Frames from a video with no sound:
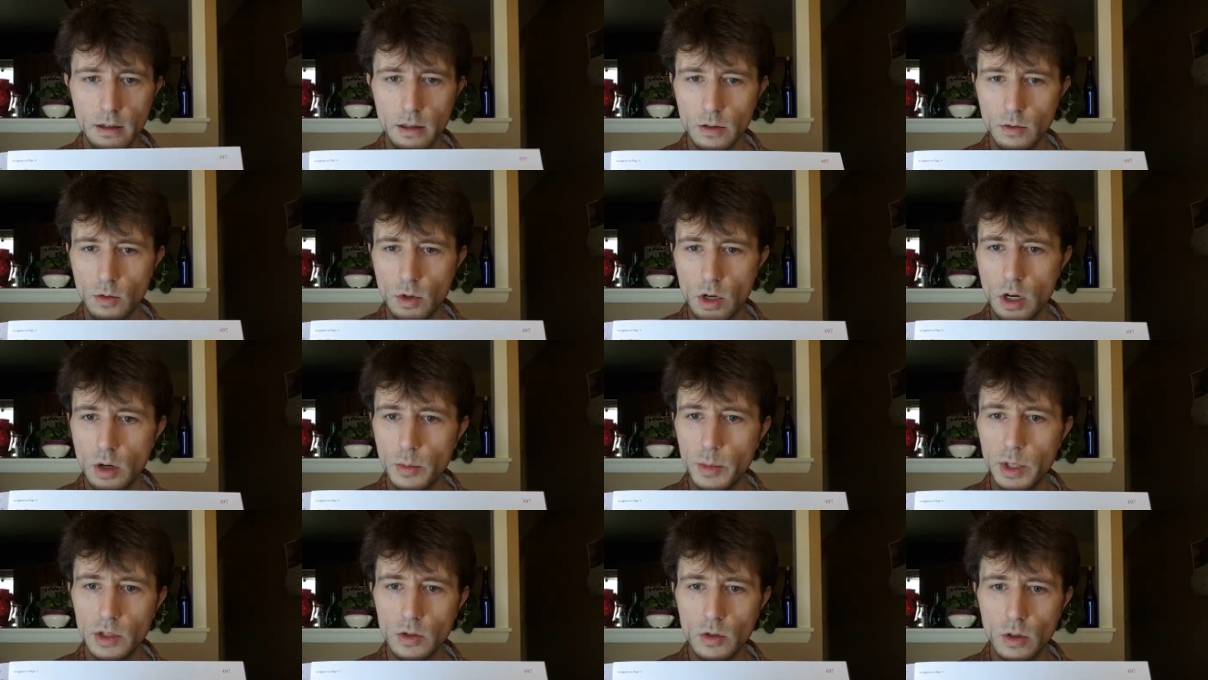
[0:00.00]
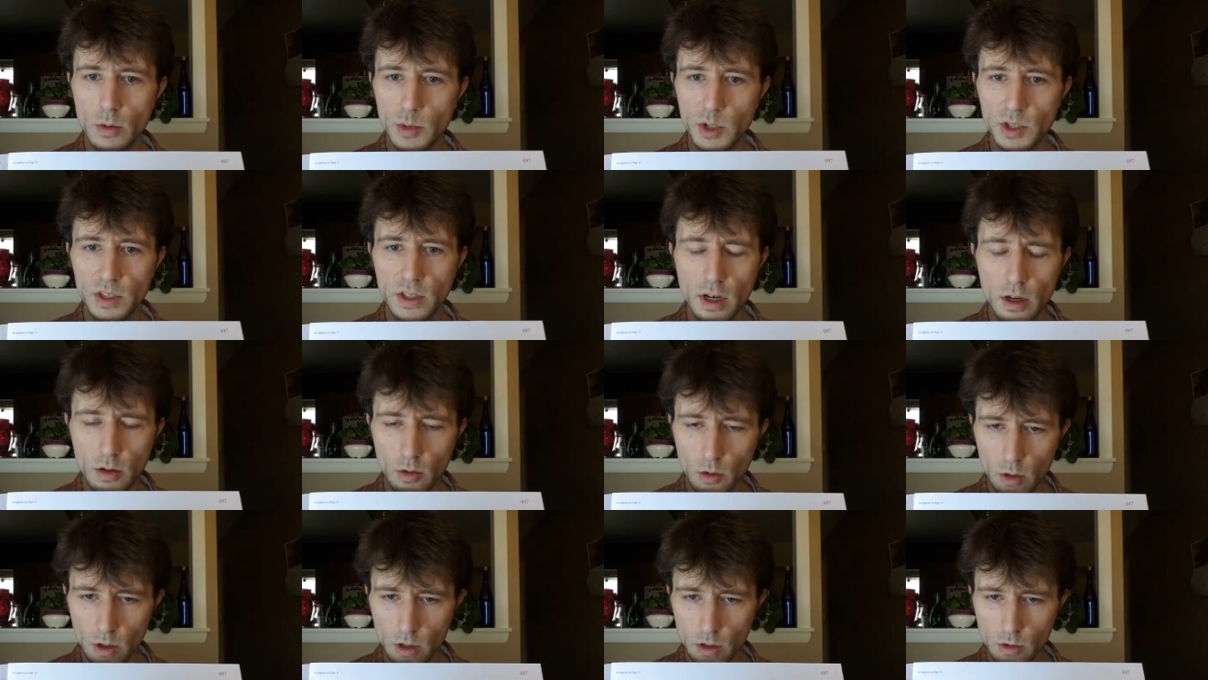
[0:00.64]
on the
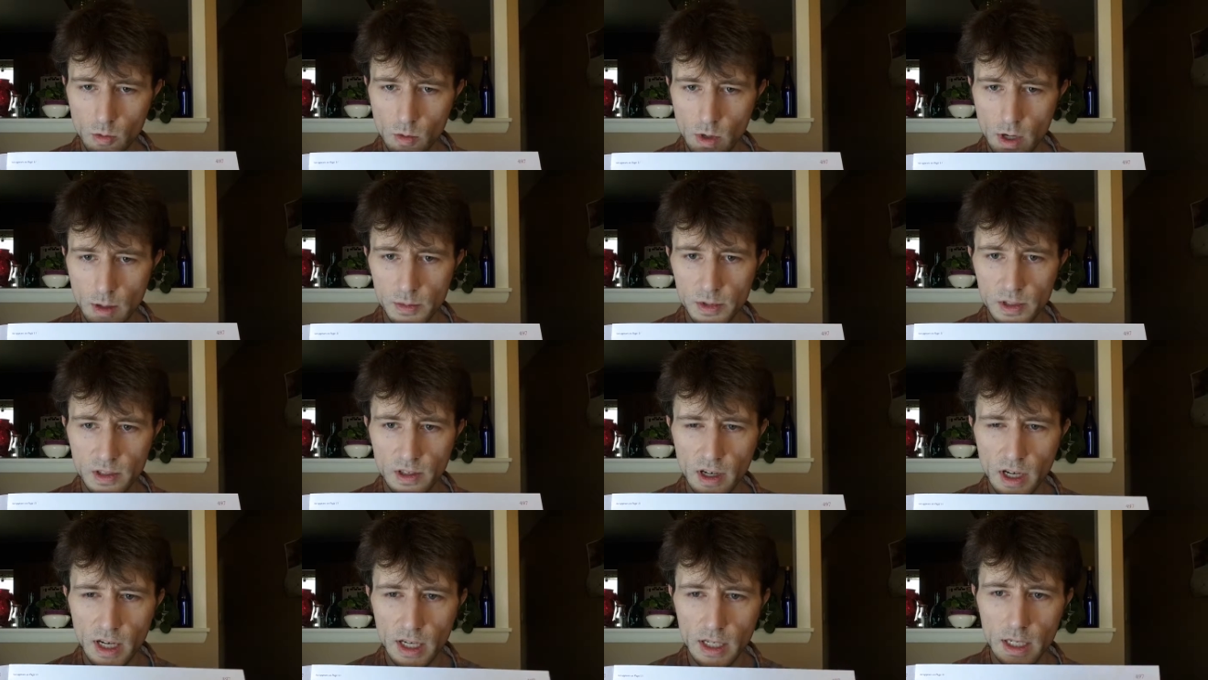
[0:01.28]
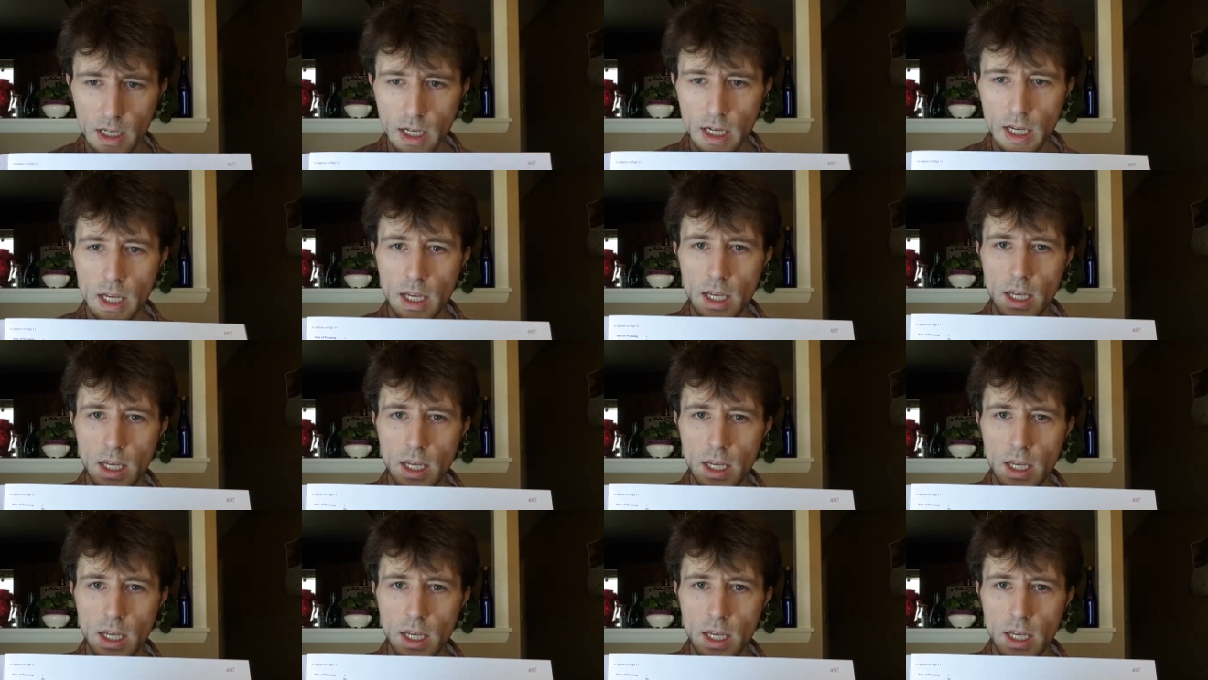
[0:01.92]
wyomingnormal.org website,